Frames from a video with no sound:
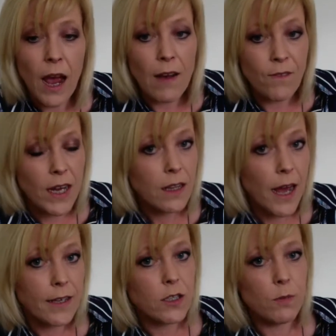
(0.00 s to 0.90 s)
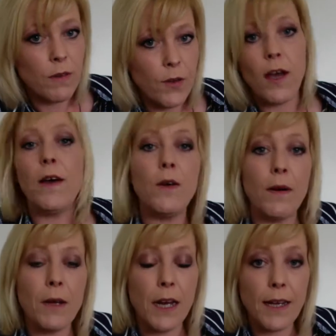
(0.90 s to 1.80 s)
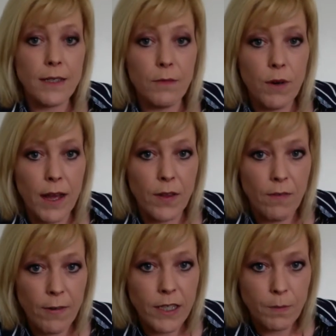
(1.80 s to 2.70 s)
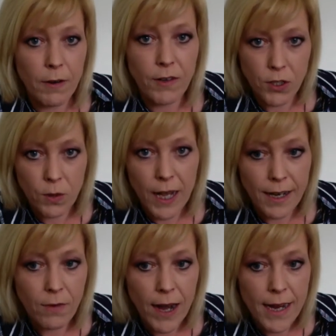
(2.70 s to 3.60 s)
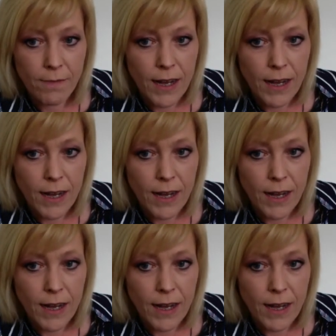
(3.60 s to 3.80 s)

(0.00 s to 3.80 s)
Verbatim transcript: I feel like some of you who I'm connecting with, you're very spiritual anyway,